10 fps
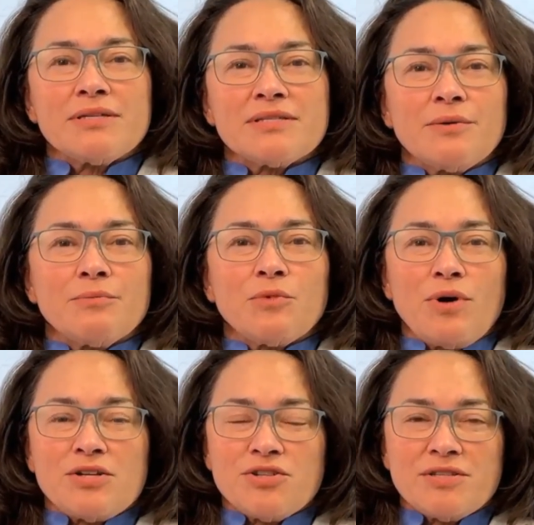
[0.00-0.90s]
some
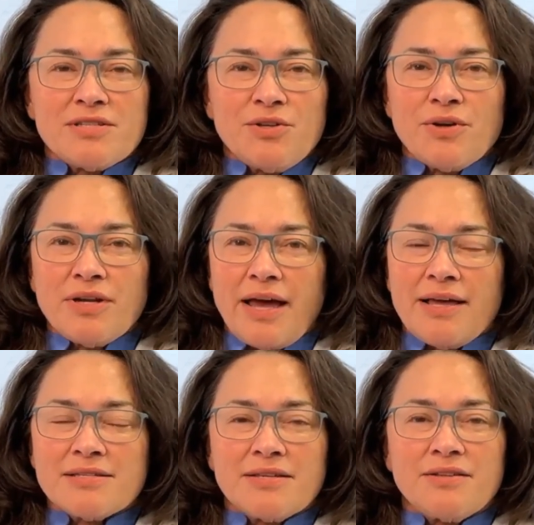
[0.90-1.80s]
questions that you can
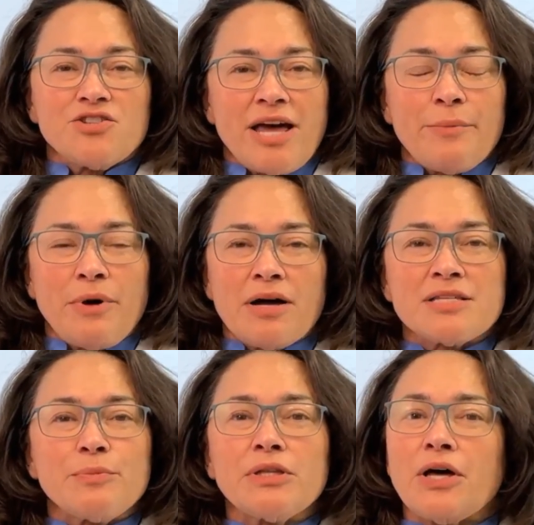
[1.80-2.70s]
ask in the chat
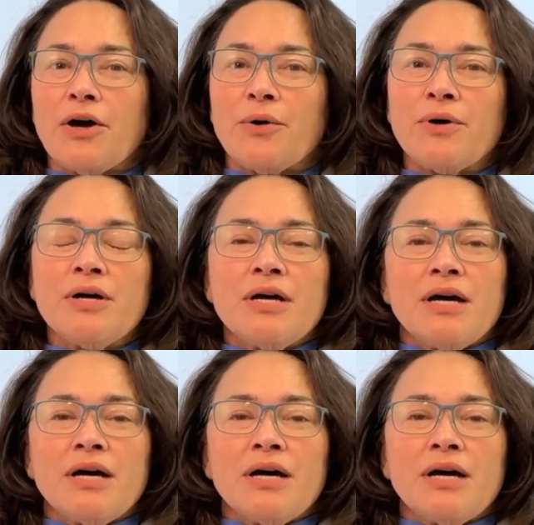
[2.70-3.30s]
box below.